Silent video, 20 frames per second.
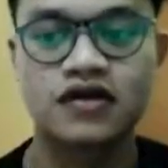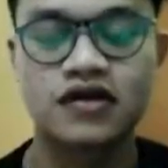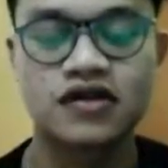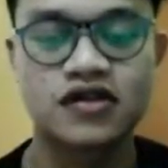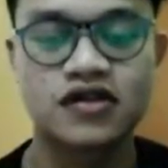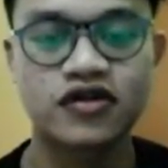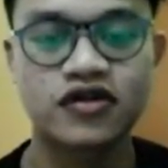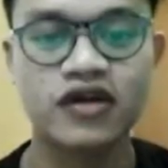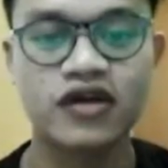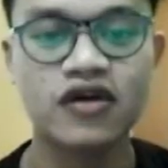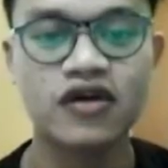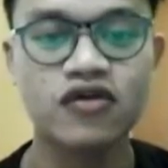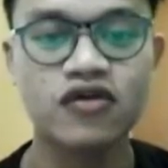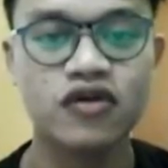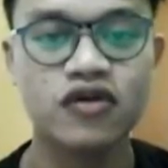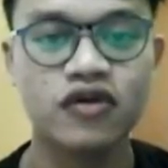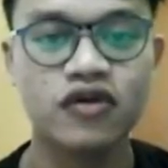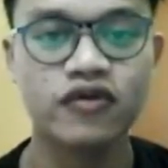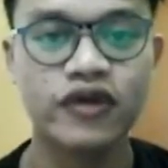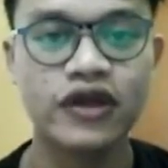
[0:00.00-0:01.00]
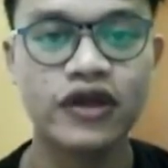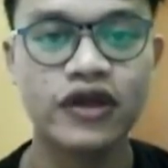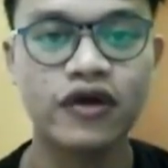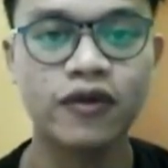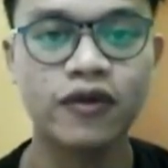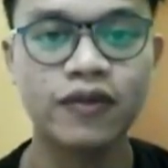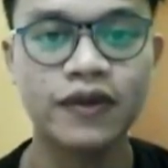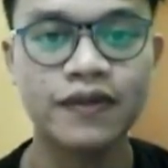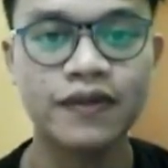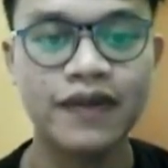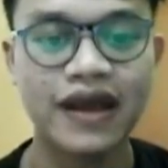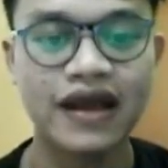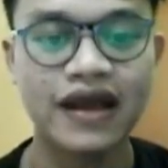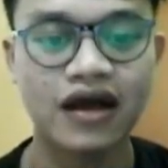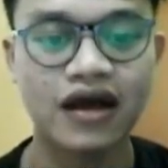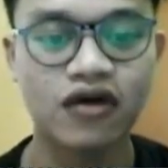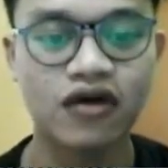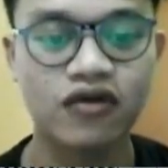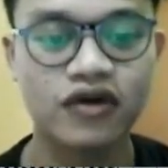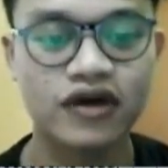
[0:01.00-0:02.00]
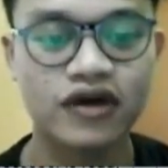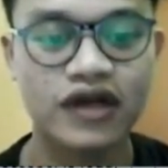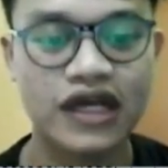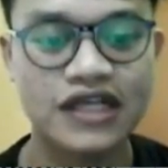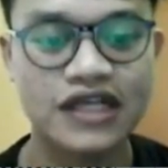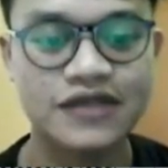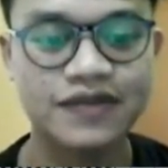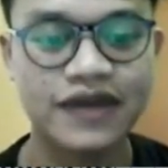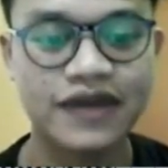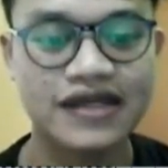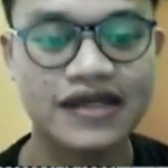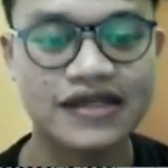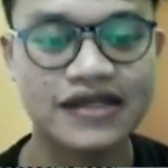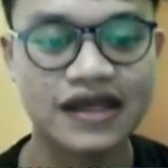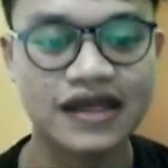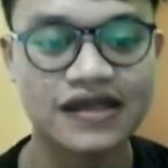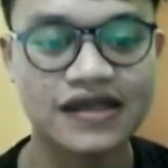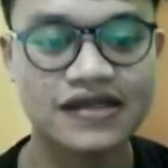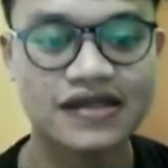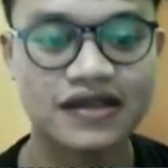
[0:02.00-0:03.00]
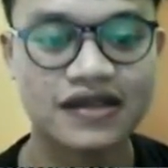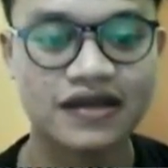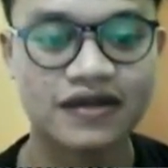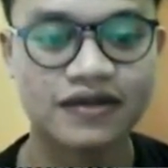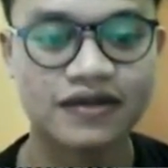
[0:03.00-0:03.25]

So now we open back our SPSS,